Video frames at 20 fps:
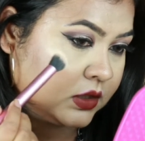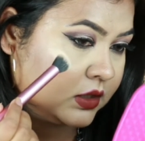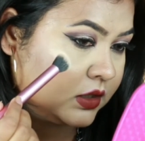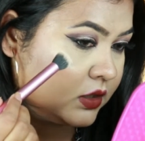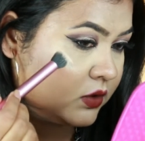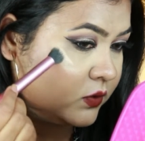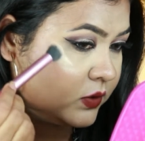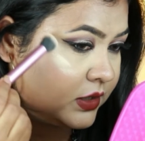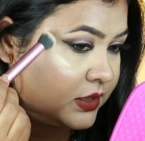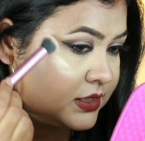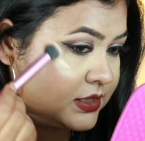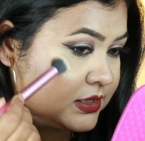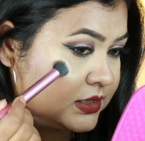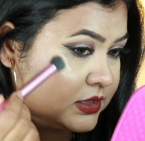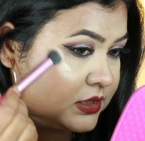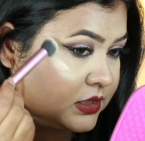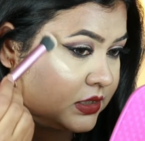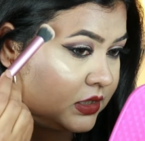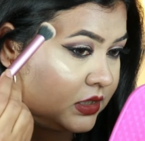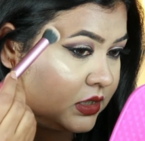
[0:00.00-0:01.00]
Can you guys
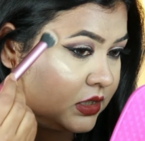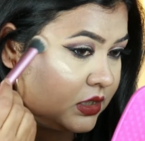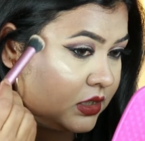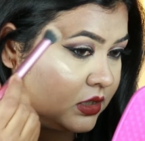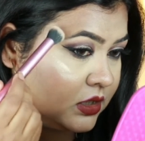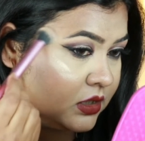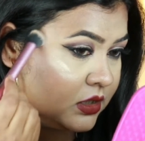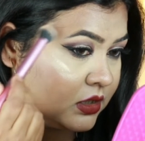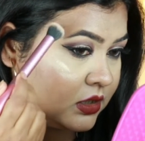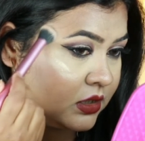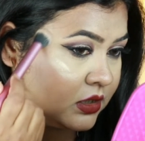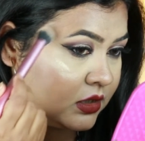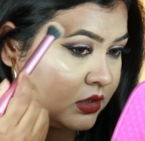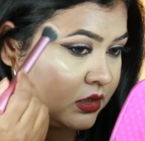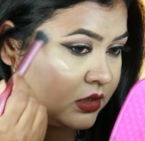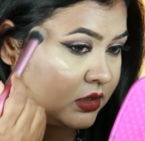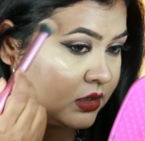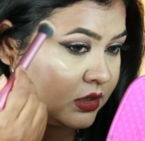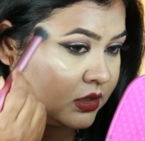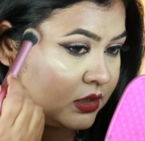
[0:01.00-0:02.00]
see?
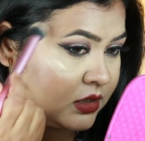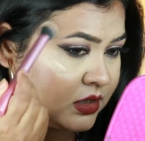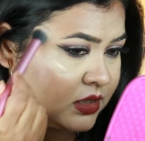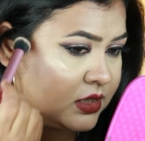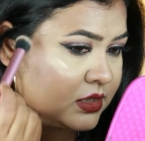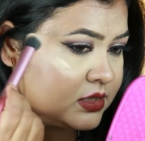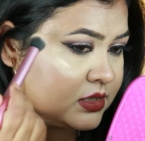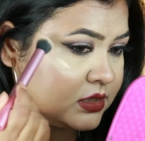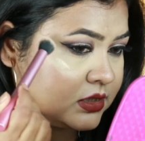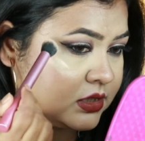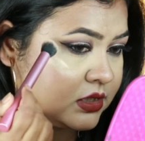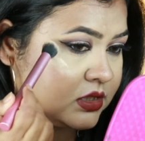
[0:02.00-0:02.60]
Isn't